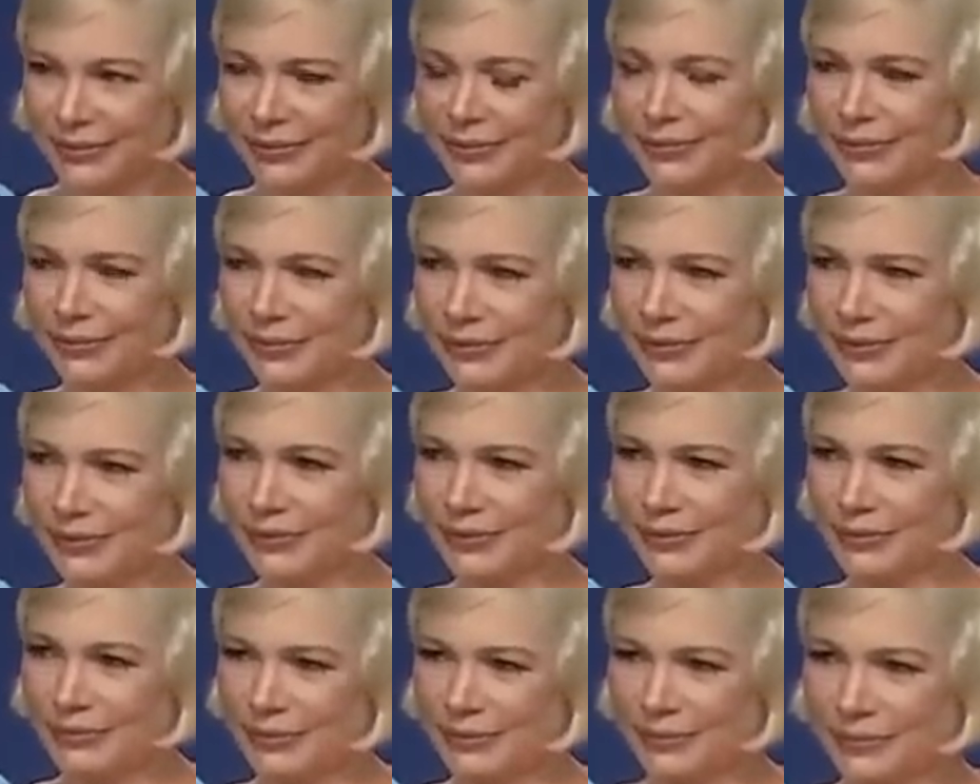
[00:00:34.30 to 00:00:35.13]

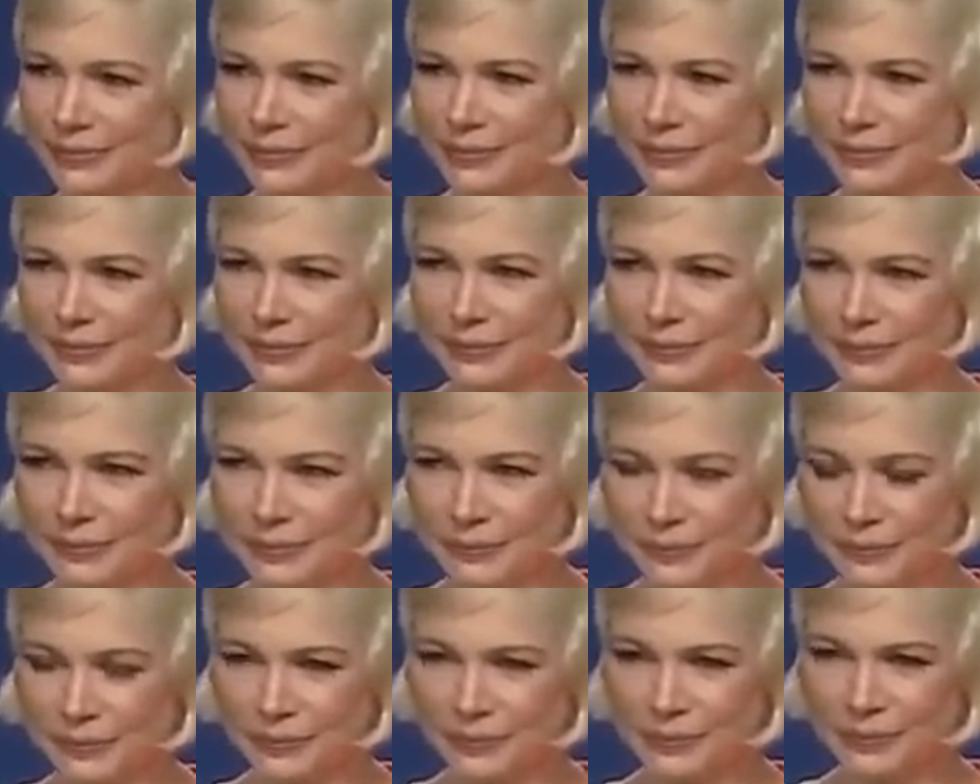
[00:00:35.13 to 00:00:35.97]

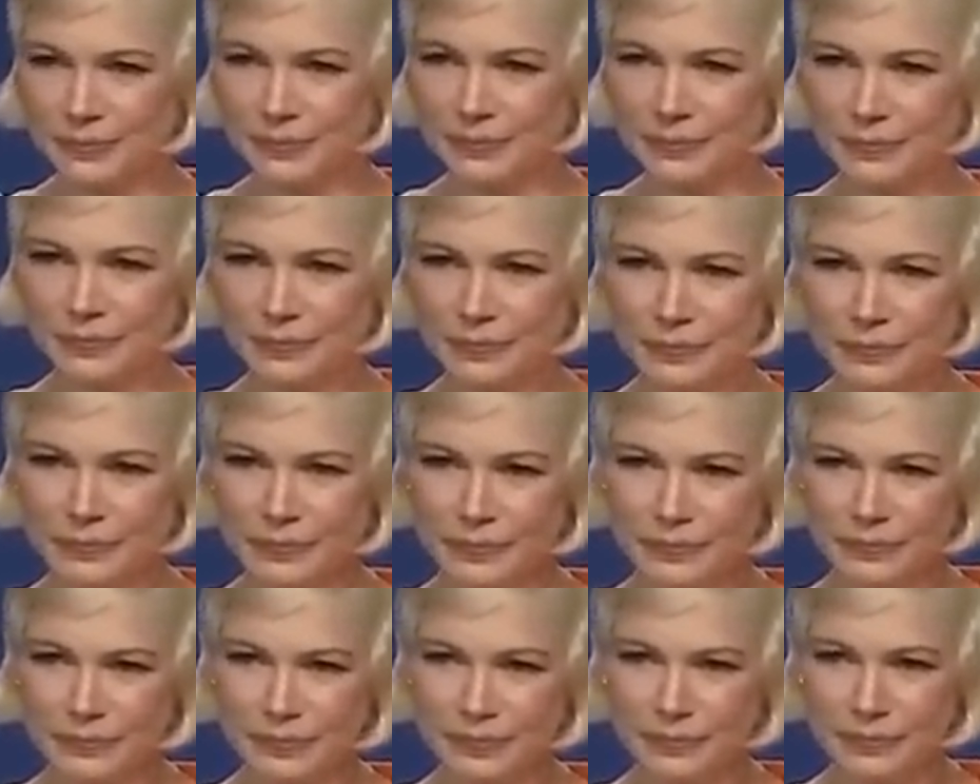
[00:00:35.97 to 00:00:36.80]

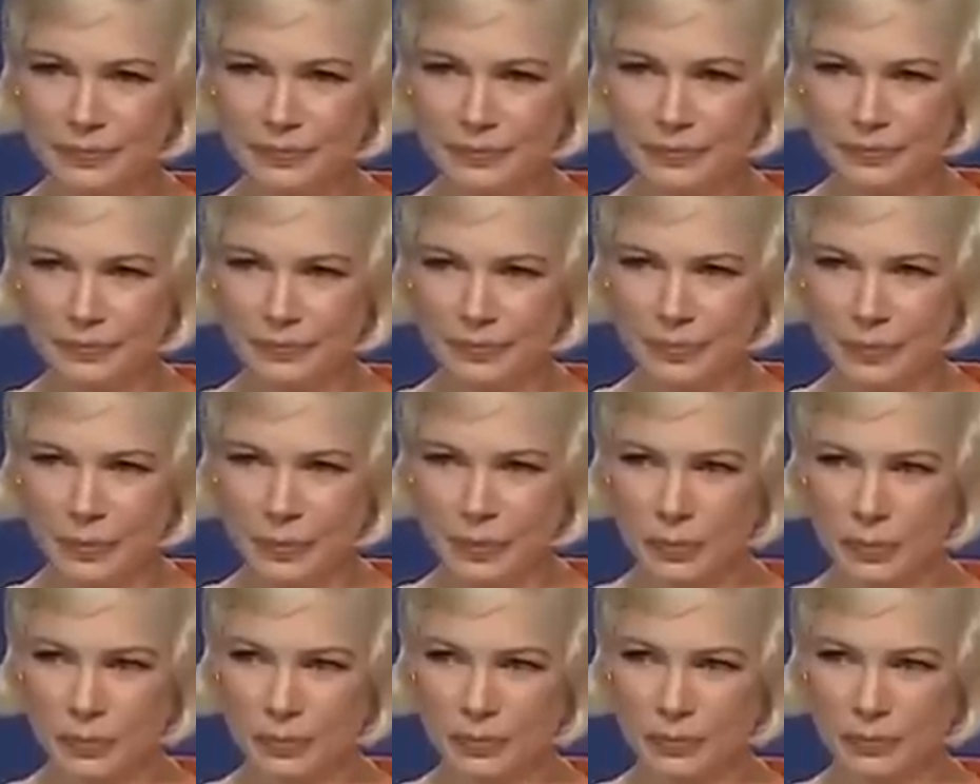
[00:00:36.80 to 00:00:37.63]

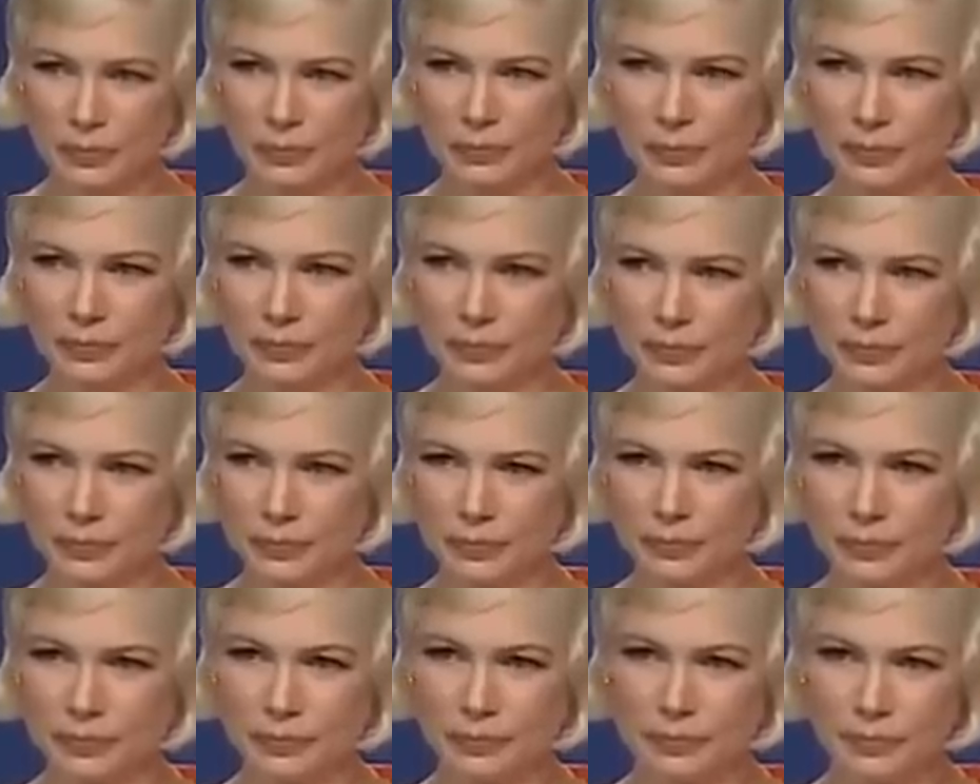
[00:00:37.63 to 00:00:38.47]

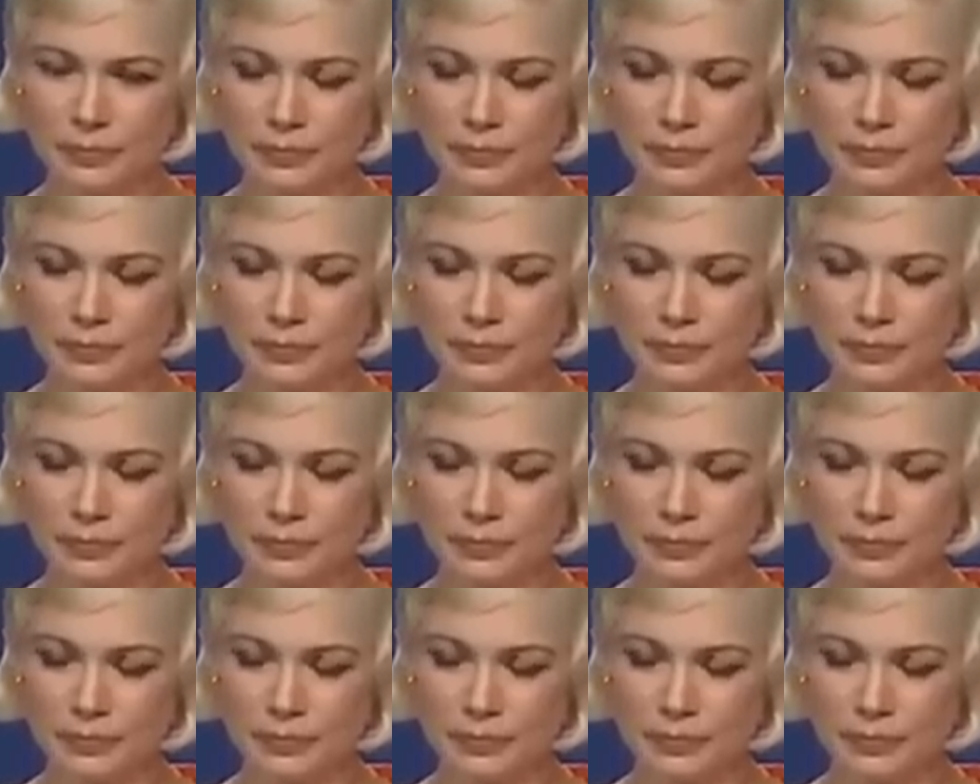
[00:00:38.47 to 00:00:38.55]
Nothing is said.